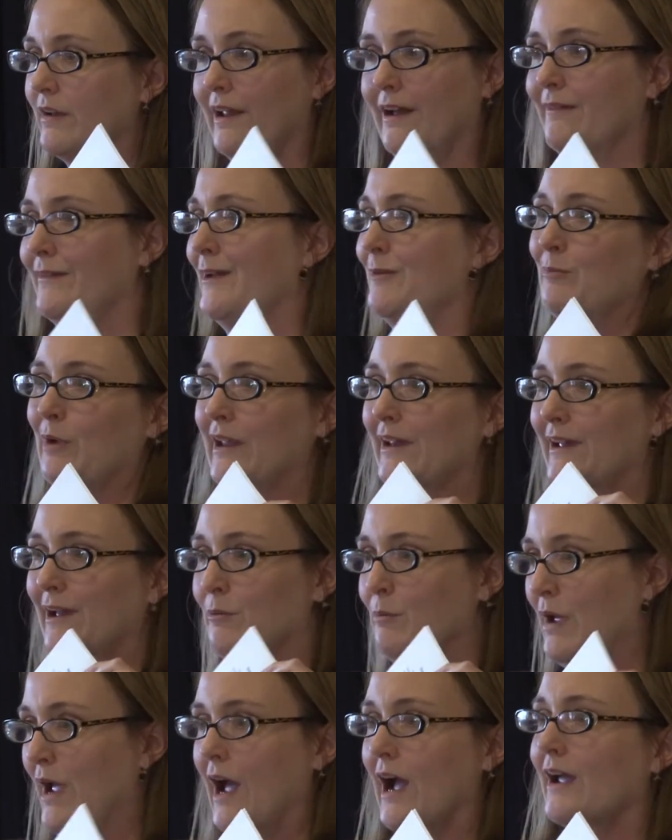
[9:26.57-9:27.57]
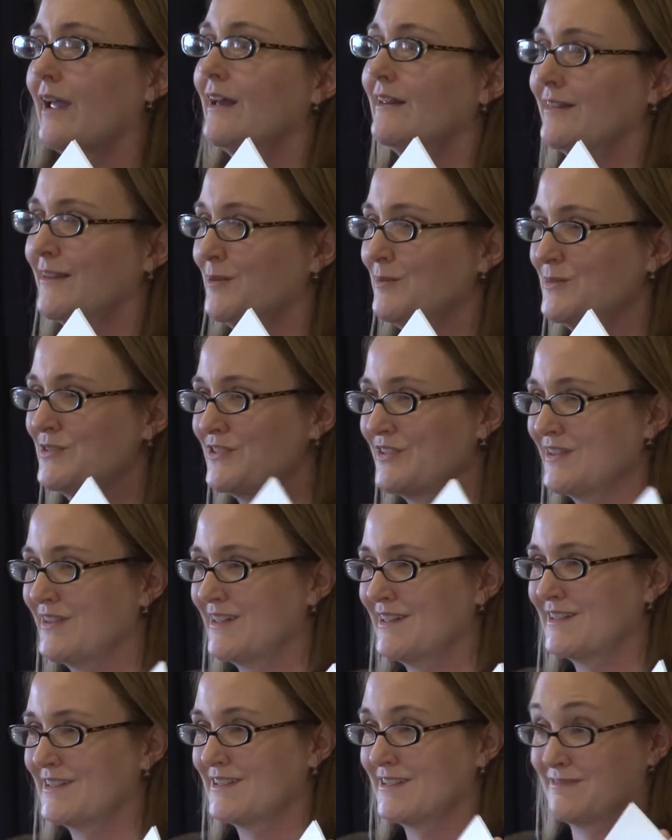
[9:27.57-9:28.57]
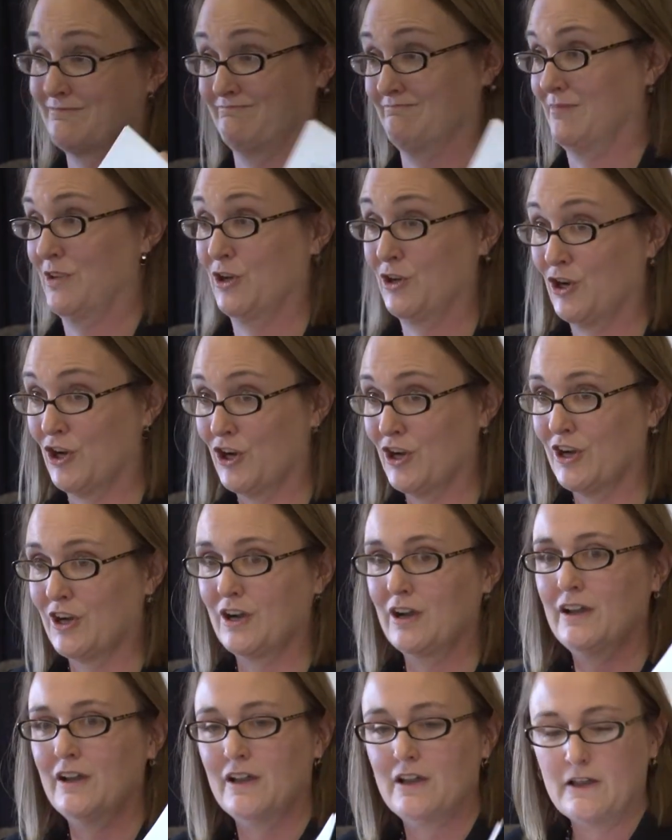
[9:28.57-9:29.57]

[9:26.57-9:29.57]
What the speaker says: and how that might come back at them should this occur,